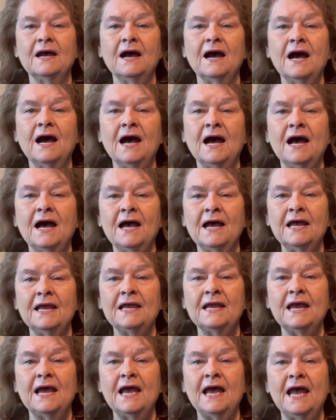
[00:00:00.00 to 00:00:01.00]
I
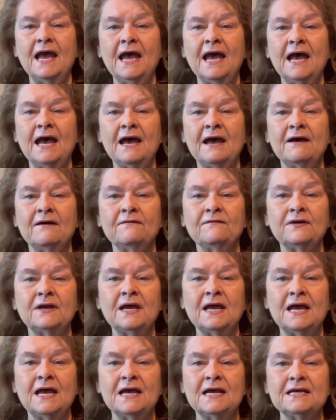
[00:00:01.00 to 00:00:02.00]
have
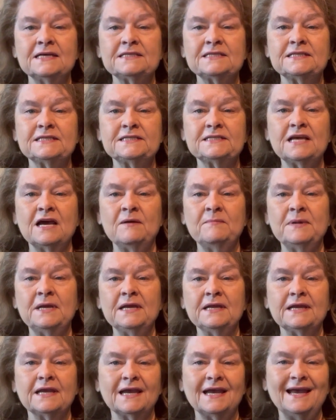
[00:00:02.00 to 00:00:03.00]

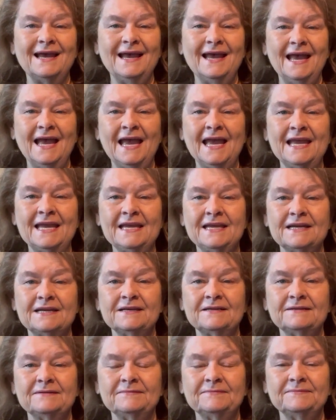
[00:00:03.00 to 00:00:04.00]
stomach ache.
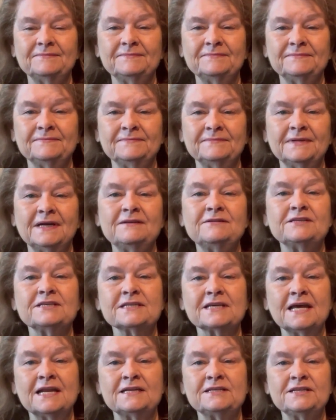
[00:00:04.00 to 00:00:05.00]
Just
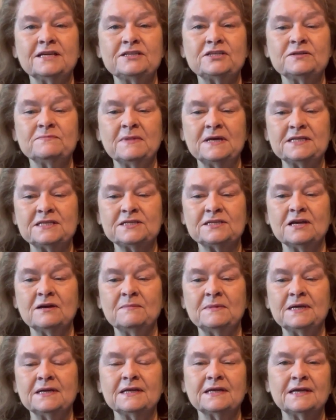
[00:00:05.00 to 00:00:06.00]
kind of touching my
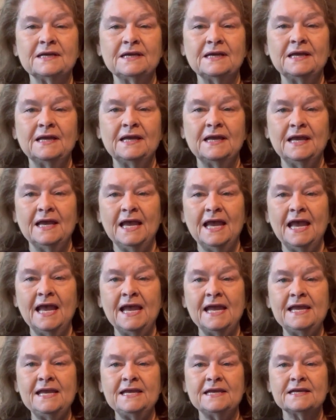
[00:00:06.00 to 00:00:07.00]
stomach.
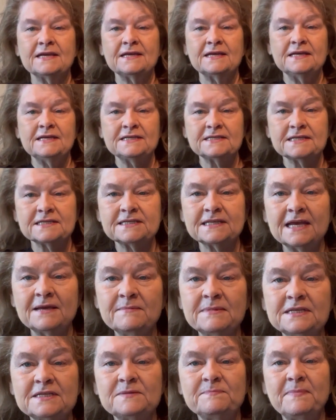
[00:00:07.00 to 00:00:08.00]
Ache is the same
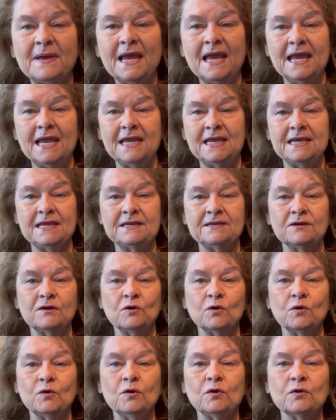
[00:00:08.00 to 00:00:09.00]
as pain
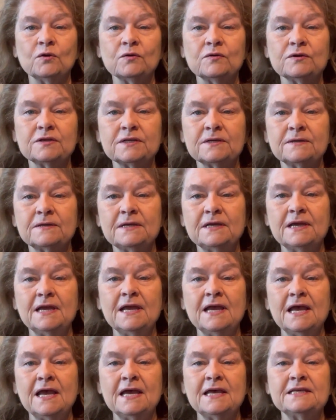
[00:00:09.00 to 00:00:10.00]
or hurt.
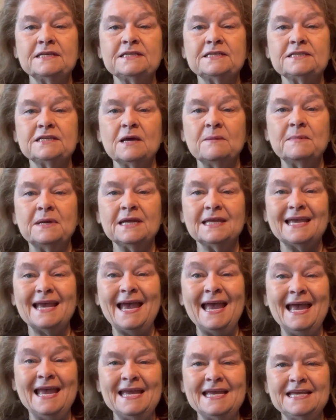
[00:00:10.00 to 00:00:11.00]
Stomach
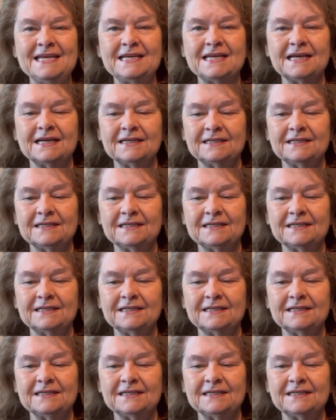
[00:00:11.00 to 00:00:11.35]
ache.